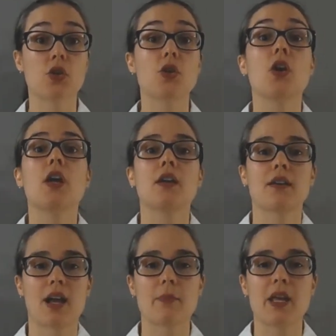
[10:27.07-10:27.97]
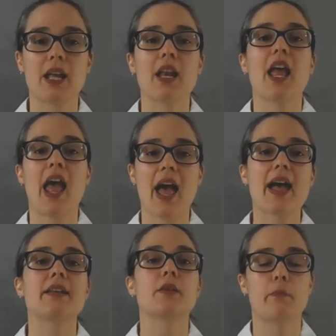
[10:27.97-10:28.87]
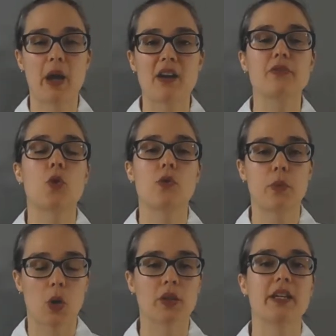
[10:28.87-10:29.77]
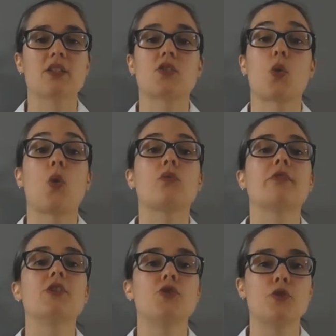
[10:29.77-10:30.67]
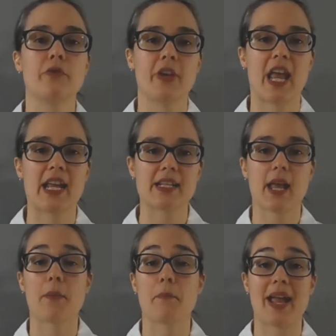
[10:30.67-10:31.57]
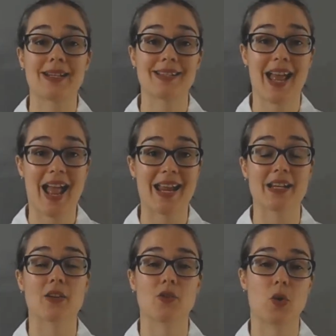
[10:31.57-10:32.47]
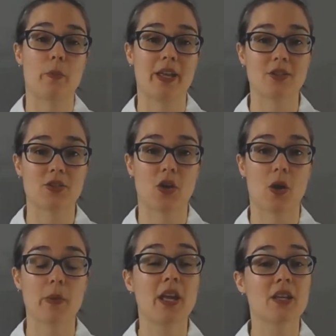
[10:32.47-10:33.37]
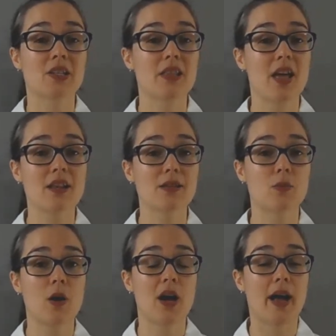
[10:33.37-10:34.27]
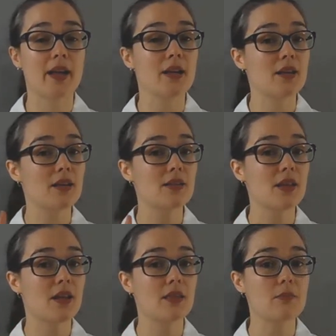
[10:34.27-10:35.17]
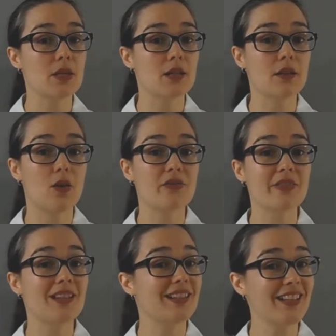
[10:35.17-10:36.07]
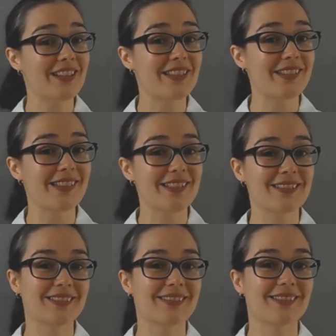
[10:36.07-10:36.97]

to come in and buff or polish or rejuvenate and maintain your benchtop. So that is why it is in the middle of the list.